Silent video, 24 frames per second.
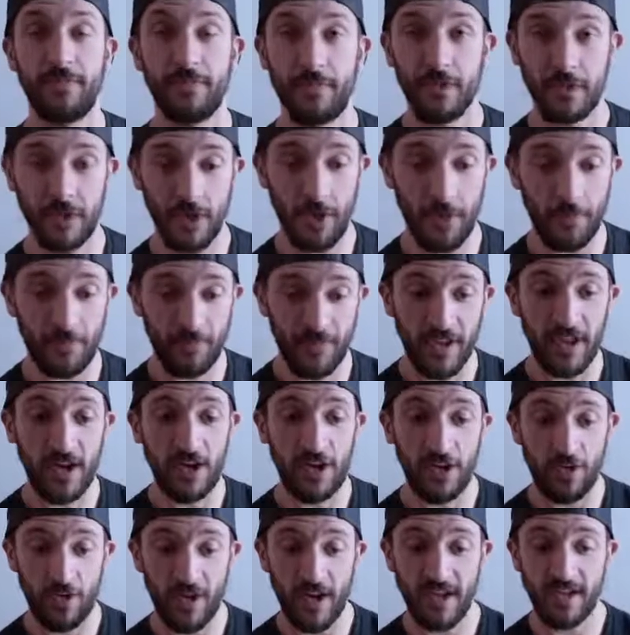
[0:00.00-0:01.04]
So
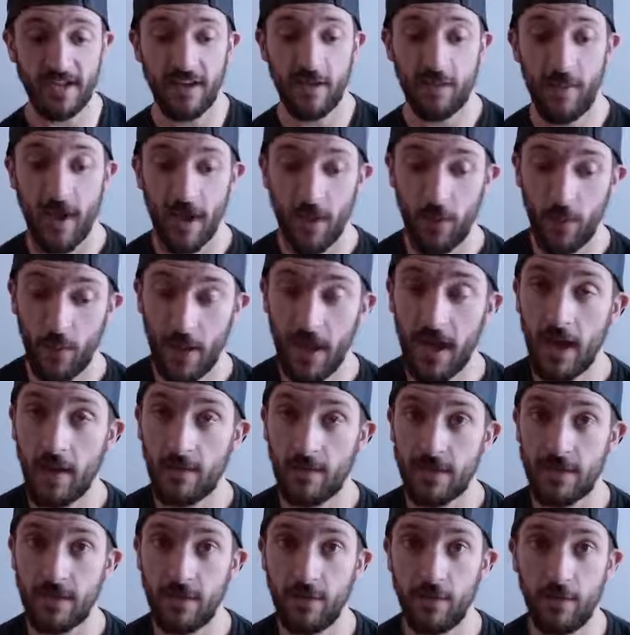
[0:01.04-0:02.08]
crazy amount of weight.
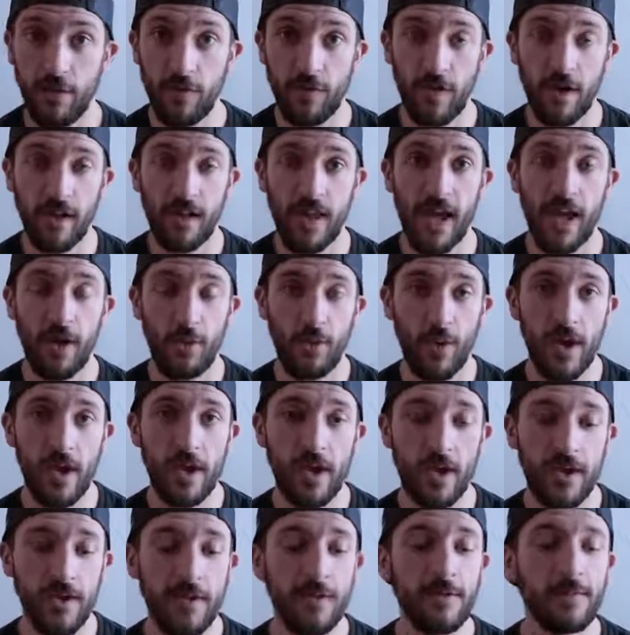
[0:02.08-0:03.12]
I'm still moving a lot of weight
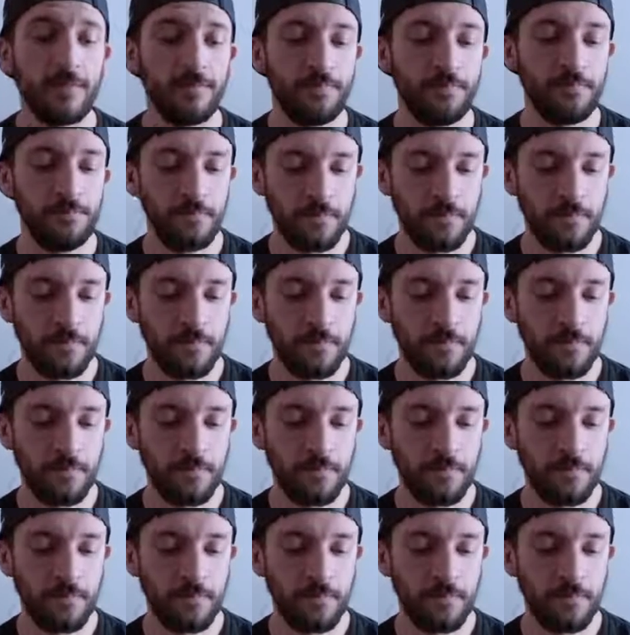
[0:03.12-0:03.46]
here,